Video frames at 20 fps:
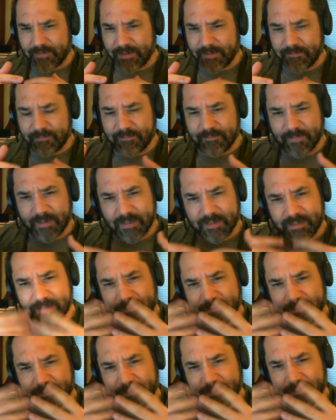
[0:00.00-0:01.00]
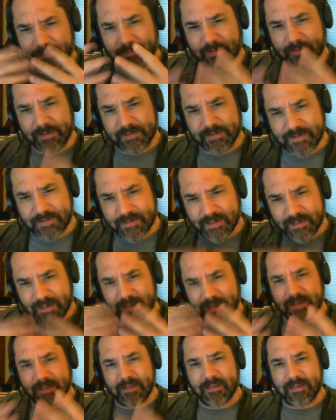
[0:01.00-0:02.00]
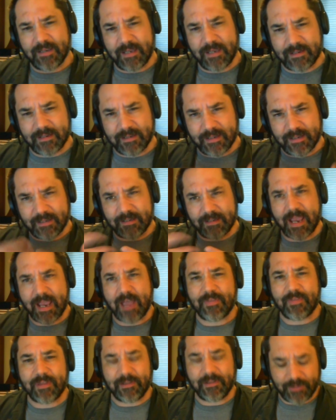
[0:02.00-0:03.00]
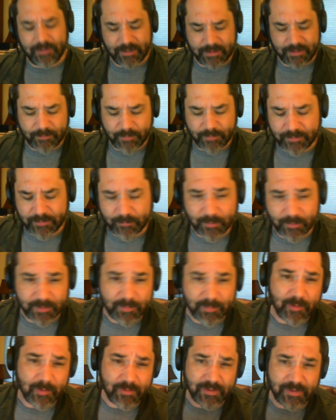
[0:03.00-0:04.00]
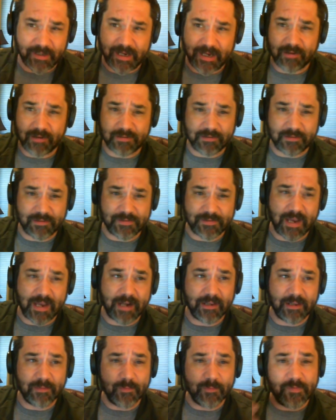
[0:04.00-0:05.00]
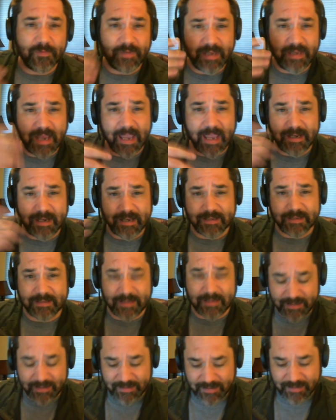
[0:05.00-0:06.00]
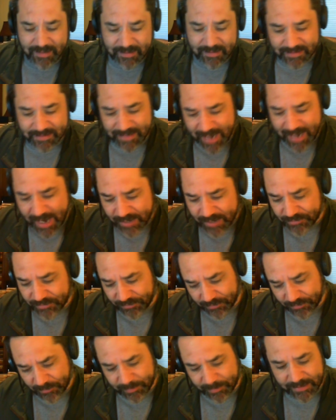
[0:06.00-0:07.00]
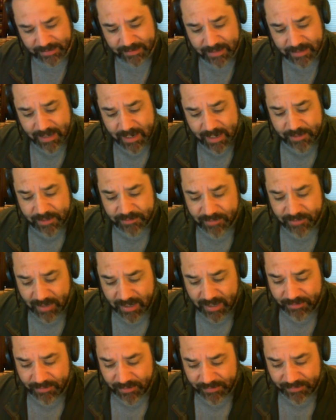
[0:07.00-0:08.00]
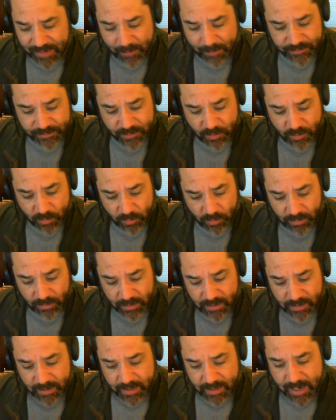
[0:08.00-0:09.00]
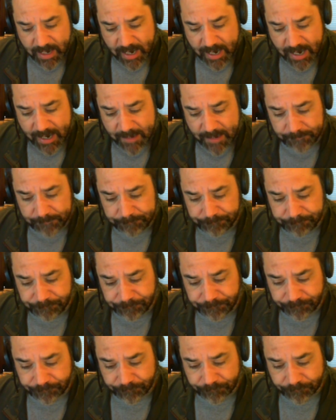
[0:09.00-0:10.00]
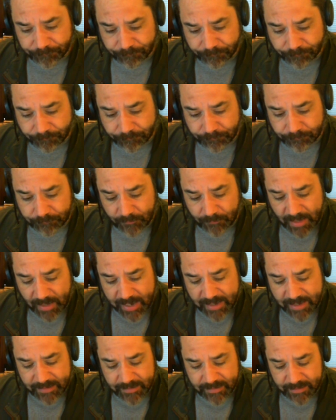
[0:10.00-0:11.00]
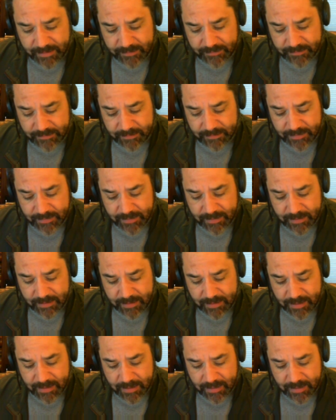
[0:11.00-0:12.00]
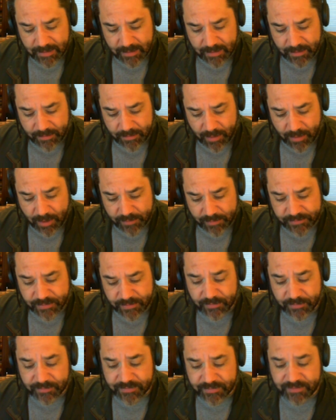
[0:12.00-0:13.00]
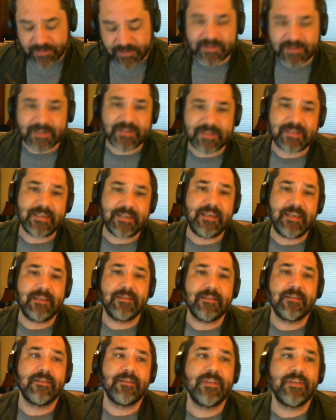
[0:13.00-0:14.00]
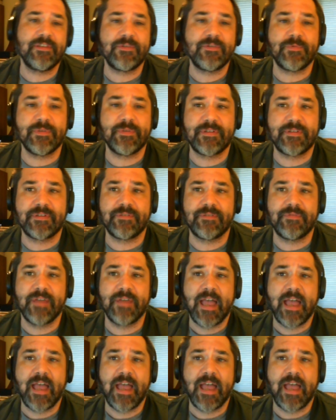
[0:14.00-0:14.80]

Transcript: kind of a difference in how they look with both the character design in the movie and as they age a little bit. So I thought that was cool. Um, and also there's a scene. This was,